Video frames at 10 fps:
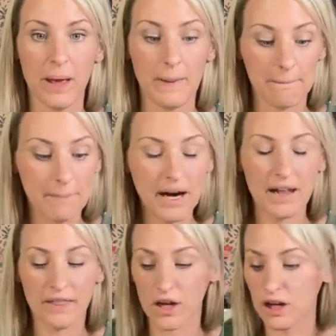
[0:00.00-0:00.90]
But
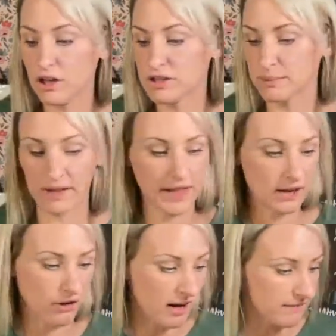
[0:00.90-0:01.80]
the good news about that
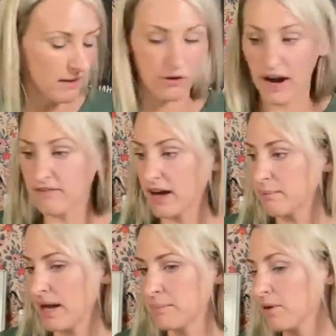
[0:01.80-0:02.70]
graphite
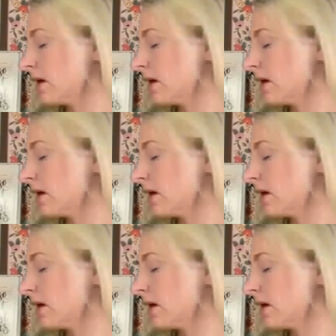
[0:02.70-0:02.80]
paper